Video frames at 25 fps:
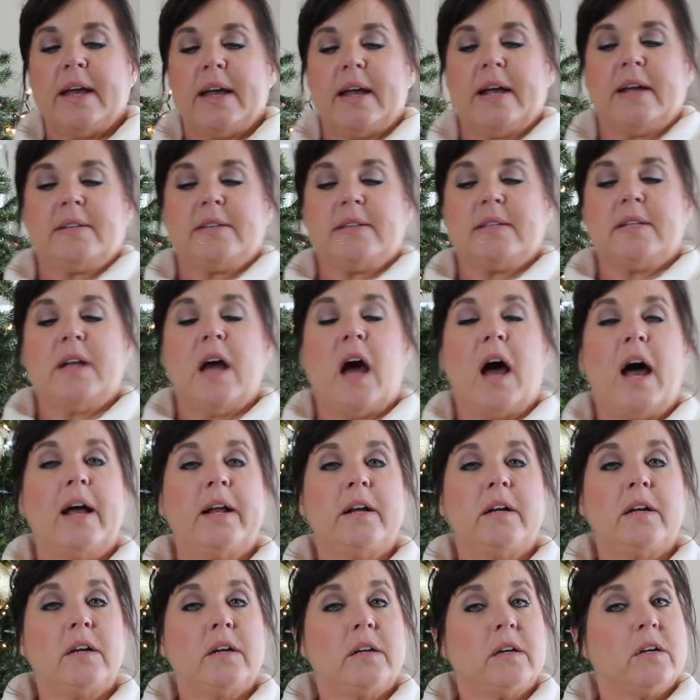It's
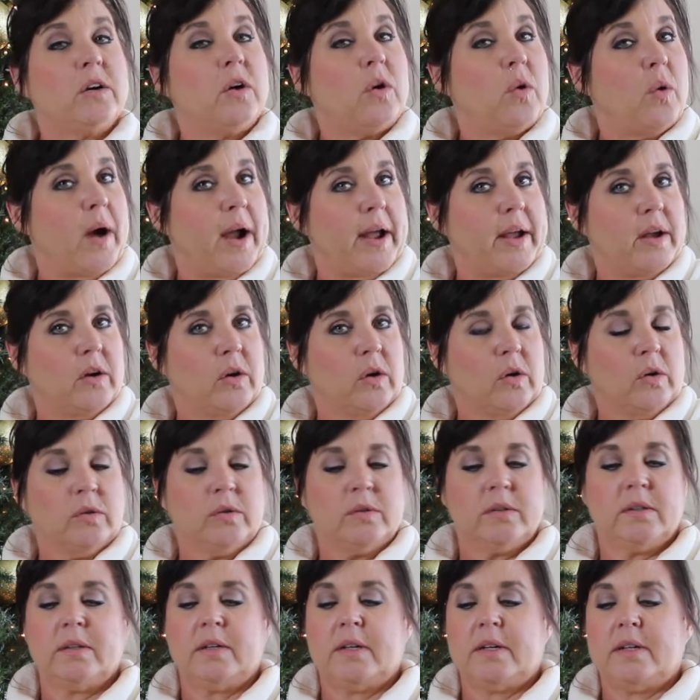not quite
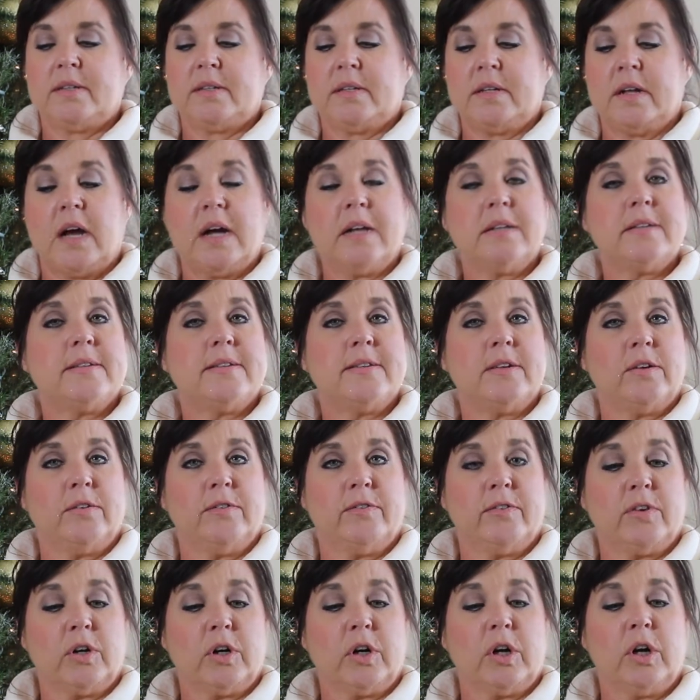gold. It's not
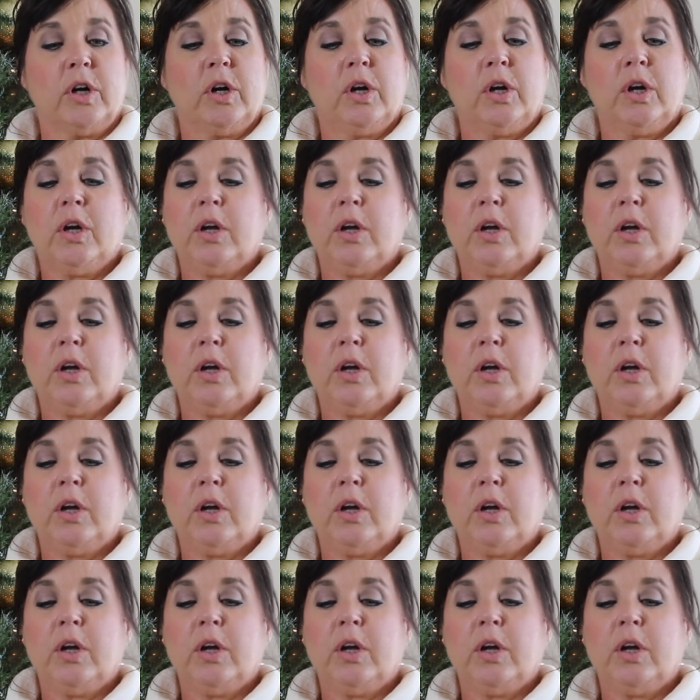silver.